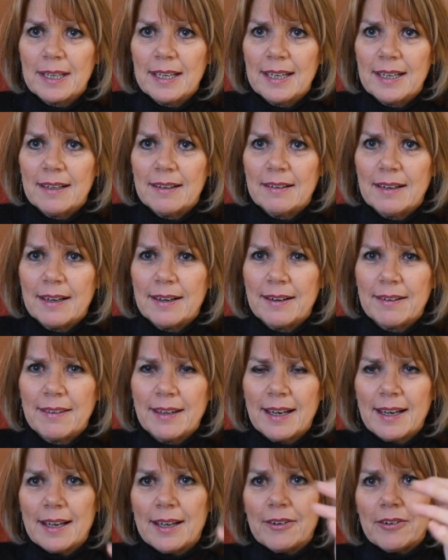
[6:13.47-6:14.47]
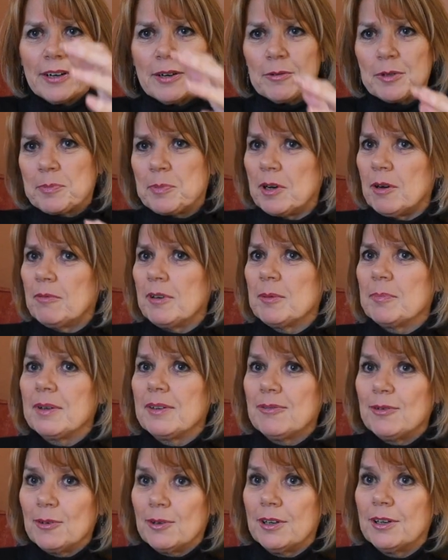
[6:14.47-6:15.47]
here, and I think Andrea was probably
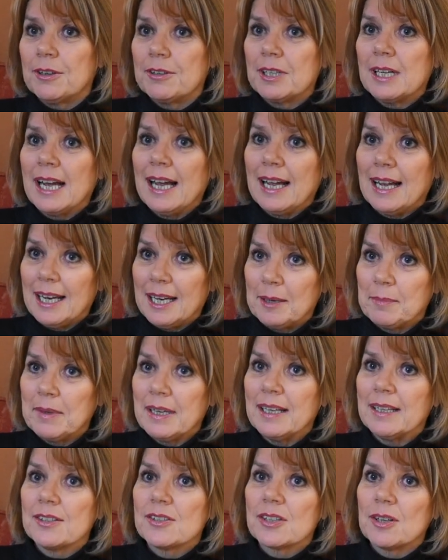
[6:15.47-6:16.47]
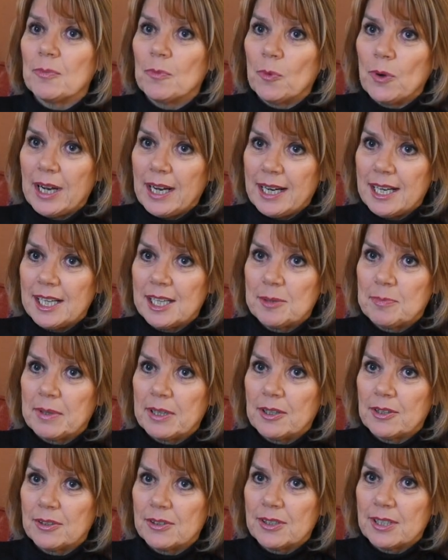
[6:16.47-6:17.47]
before her time in some ways,
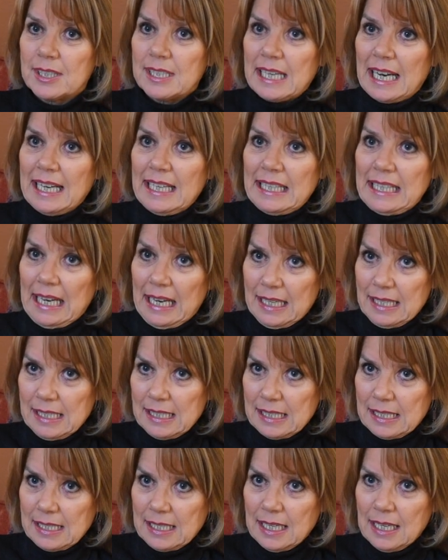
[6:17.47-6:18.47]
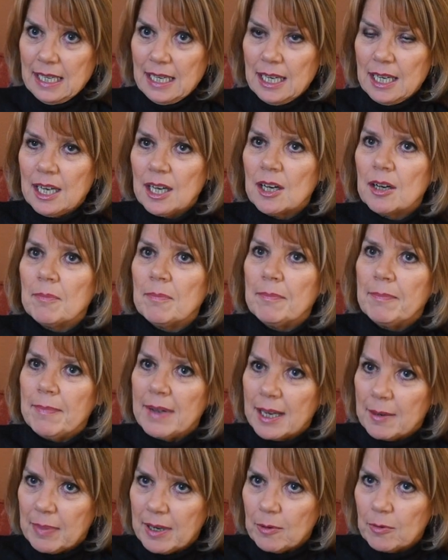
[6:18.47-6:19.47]
because the zeitgeist
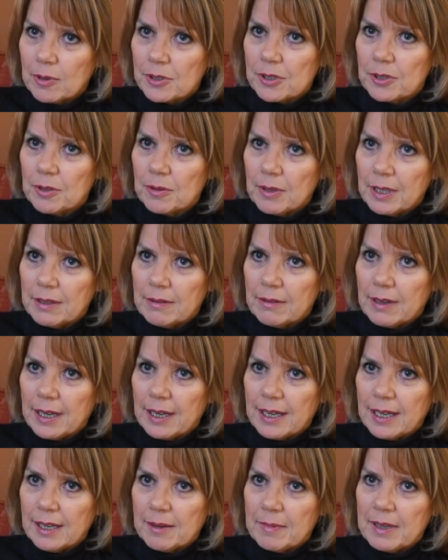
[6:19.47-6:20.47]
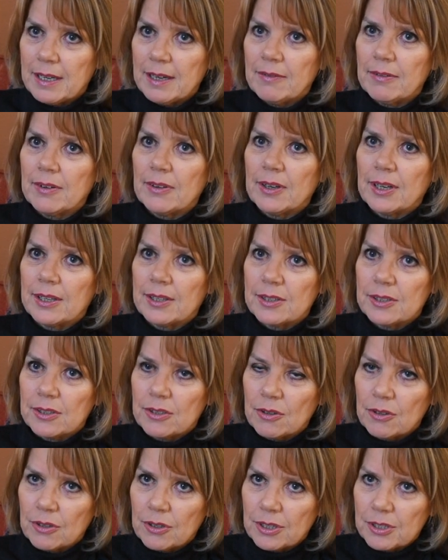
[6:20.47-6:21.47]
maybe wasn't quite ready. I mean, everything is
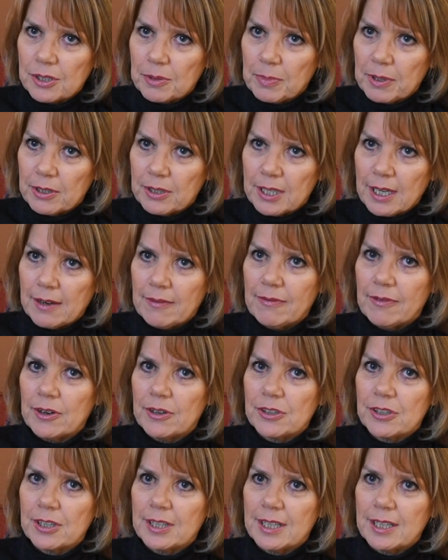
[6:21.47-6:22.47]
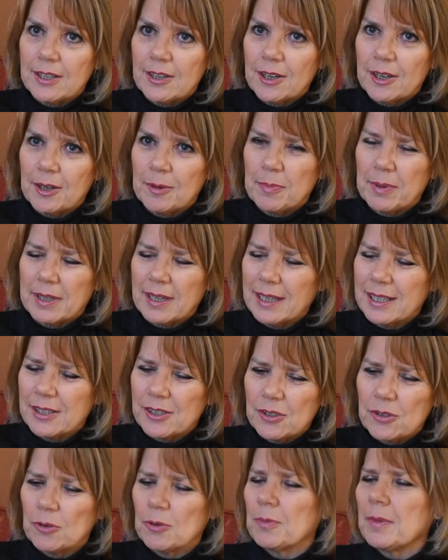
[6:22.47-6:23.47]
talk is about diversity now, but like
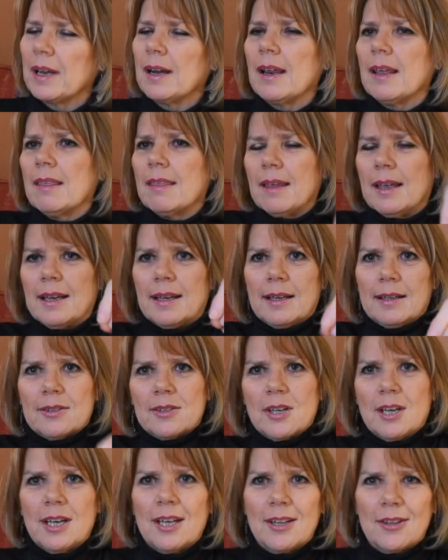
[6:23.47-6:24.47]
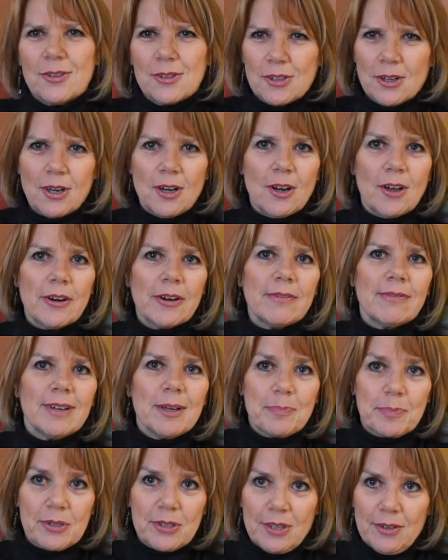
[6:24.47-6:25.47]
so many things, there's a lot of
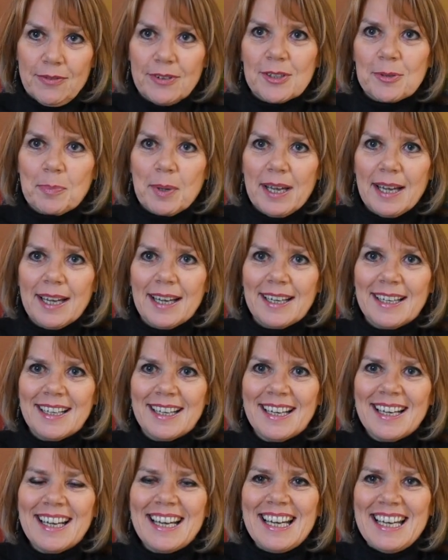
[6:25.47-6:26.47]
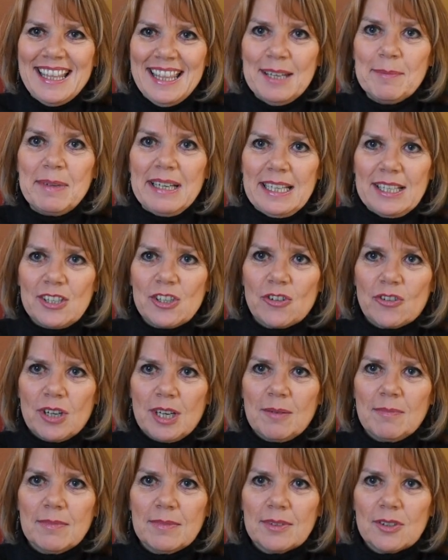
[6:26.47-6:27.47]
lip service paid in the
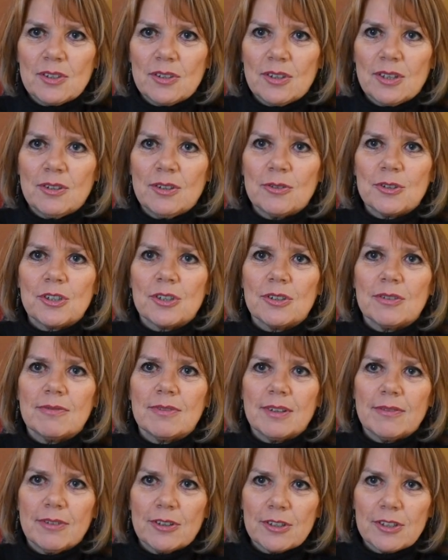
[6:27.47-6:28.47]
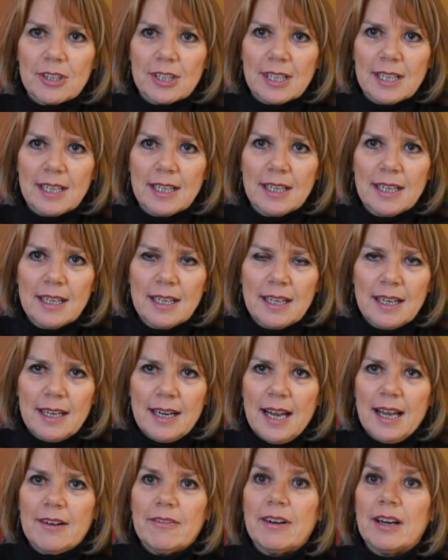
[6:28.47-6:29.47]
mainstream to the notion of diversity.
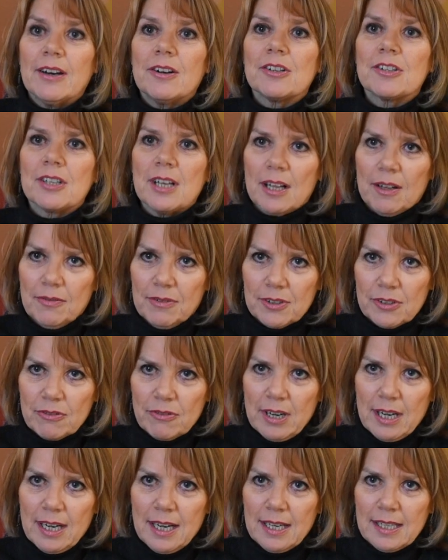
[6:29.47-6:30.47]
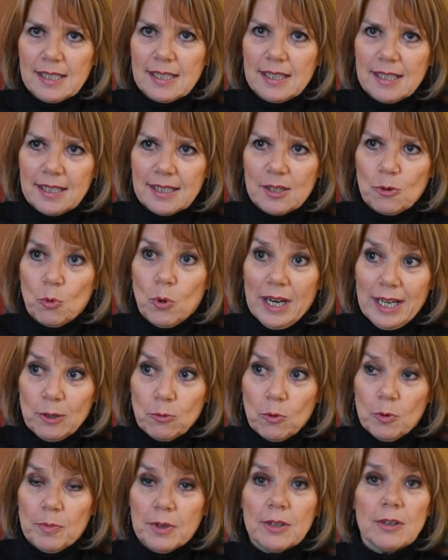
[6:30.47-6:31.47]
And Andrea herself has realised that as a
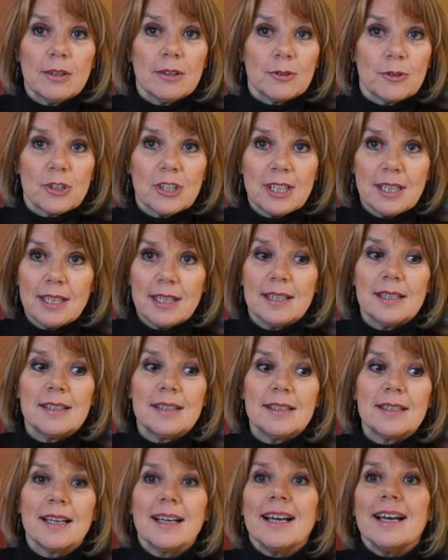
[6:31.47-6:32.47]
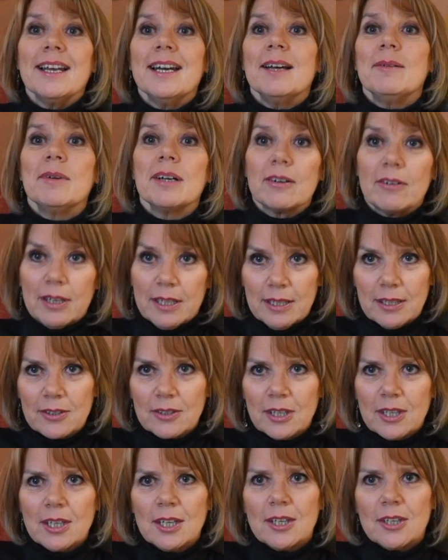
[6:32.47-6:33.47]
white woman, although she is an immigrant
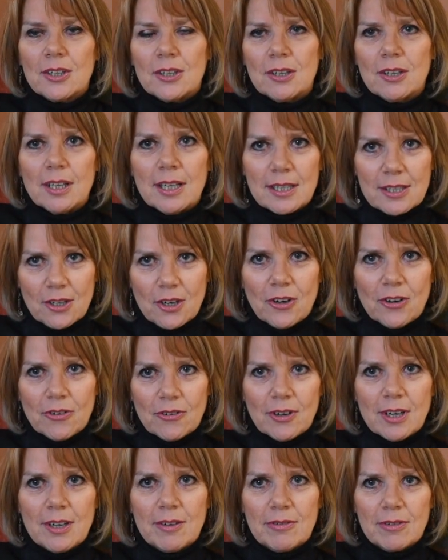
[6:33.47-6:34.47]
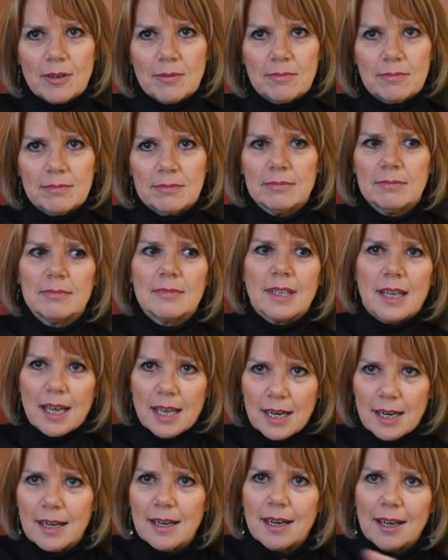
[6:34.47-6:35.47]
to this country from
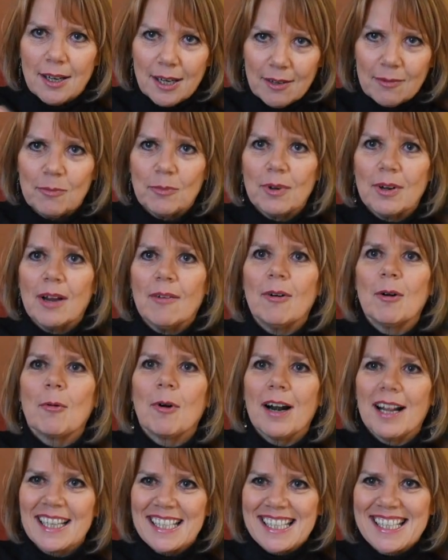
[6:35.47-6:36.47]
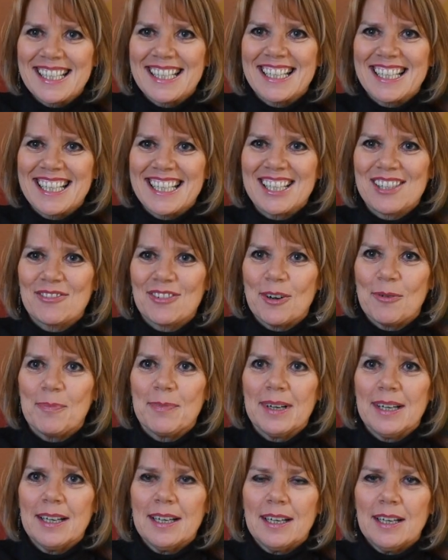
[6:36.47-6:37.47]
Canada and everywhere else that she's
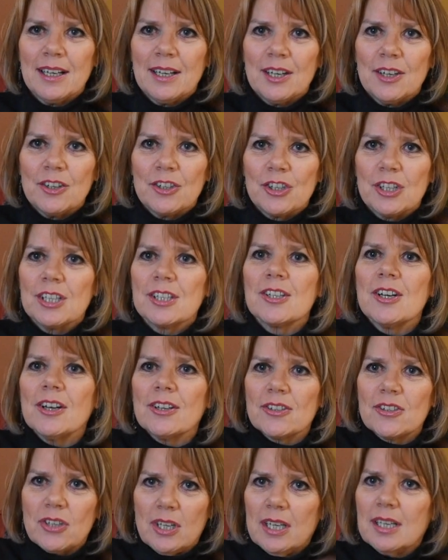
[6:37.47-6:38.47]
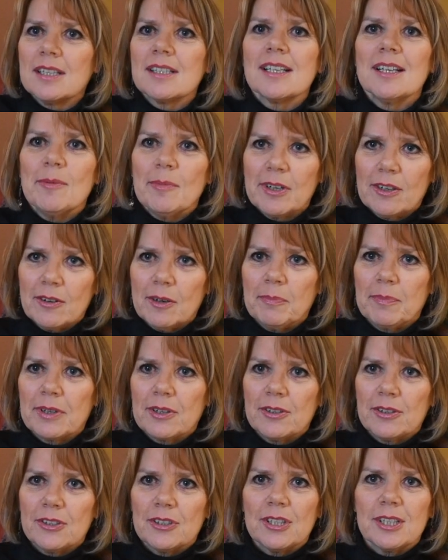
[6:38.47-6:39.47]
from, she's not seen as an immigrant
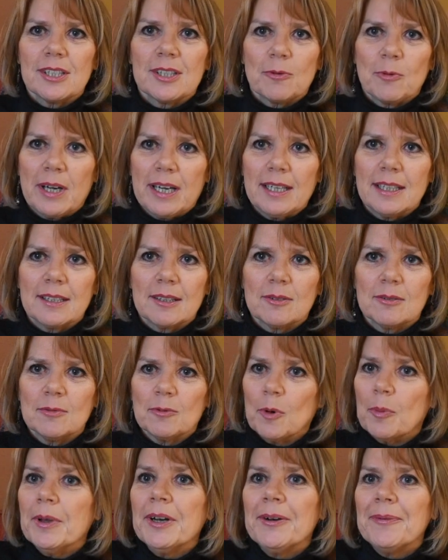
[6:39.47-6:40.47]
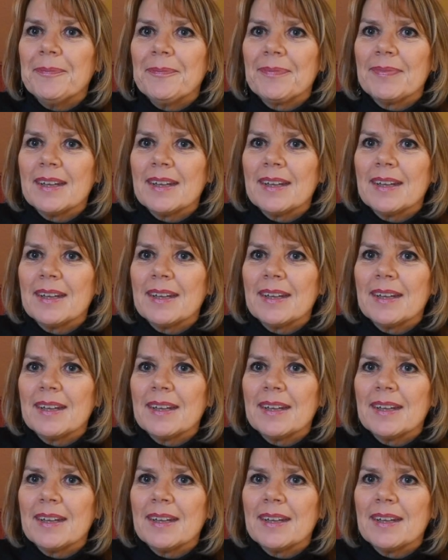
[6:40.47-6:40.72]
because she's a white woman.